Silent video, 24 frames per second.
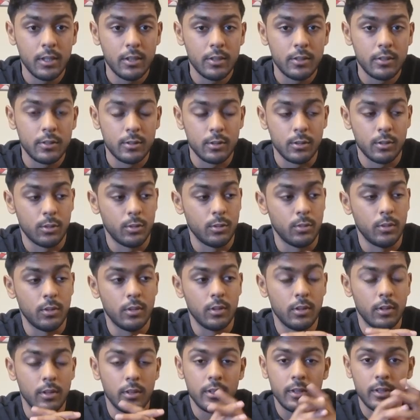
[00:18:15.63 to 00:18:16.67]
So
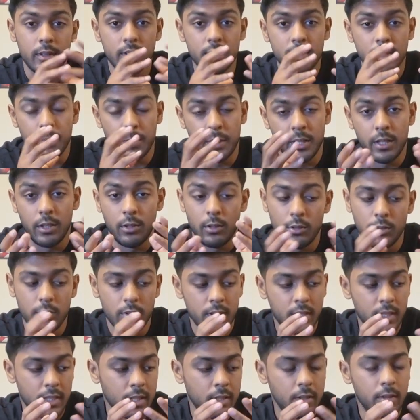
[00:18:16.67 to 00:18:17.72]
depending on your
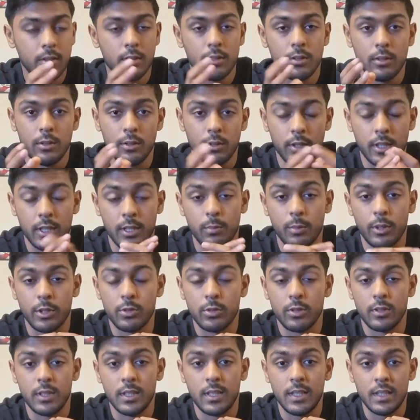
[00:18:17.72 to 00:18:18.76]
need, look at what
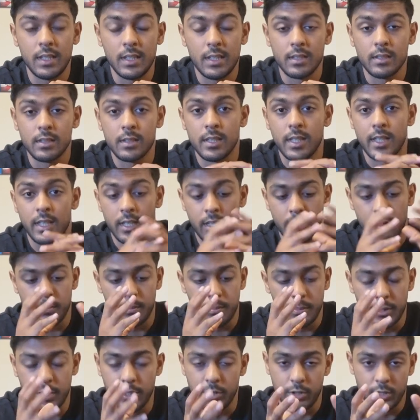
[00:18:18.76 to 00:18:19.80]
your need is and
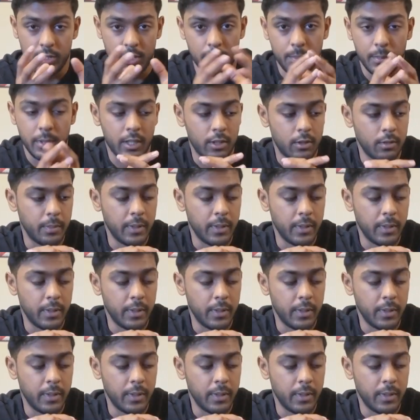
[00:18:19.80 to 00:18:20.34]
purchase a power